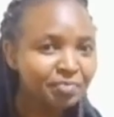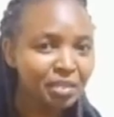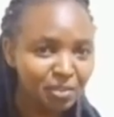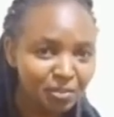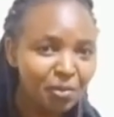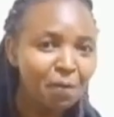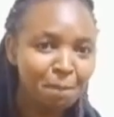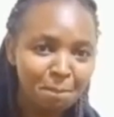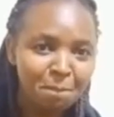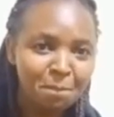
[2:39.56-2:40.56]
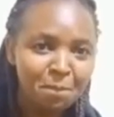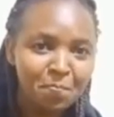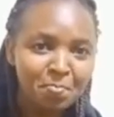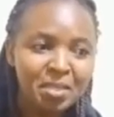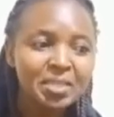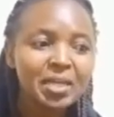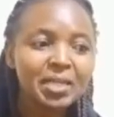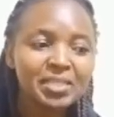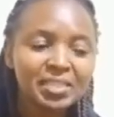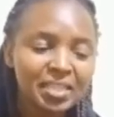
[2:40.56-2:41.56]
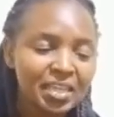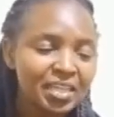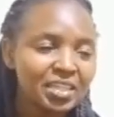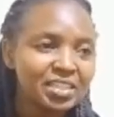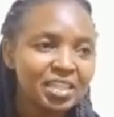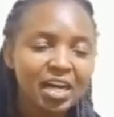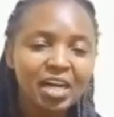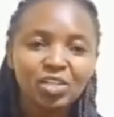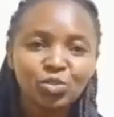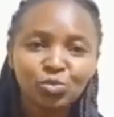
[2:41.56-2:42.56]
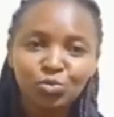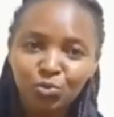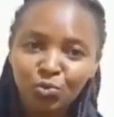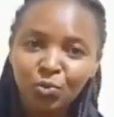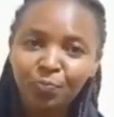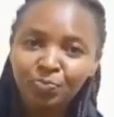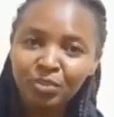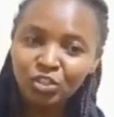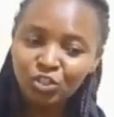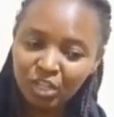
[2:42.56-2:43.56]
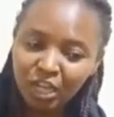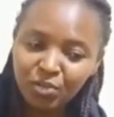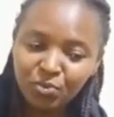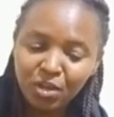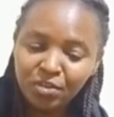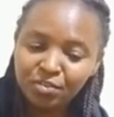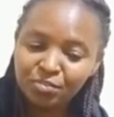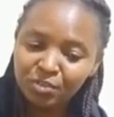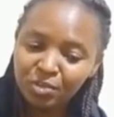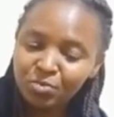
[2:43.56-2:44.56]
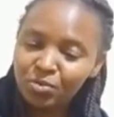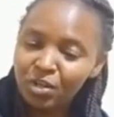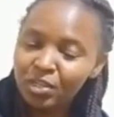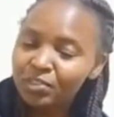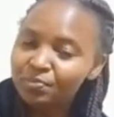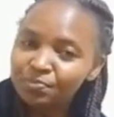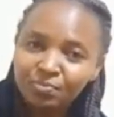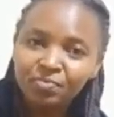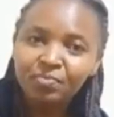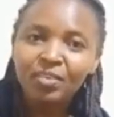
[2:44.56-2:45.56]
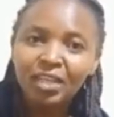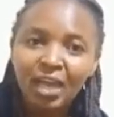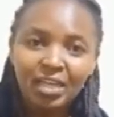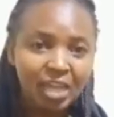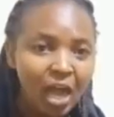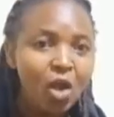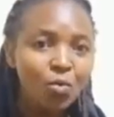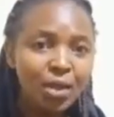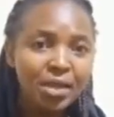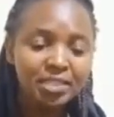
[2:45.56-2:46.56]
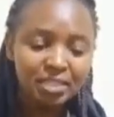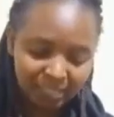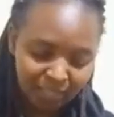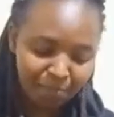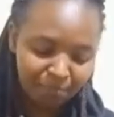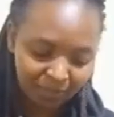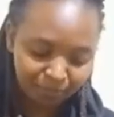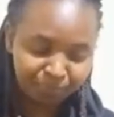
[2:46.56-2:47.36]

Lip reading: you know, he has sailed us through January, February, and now we're in December.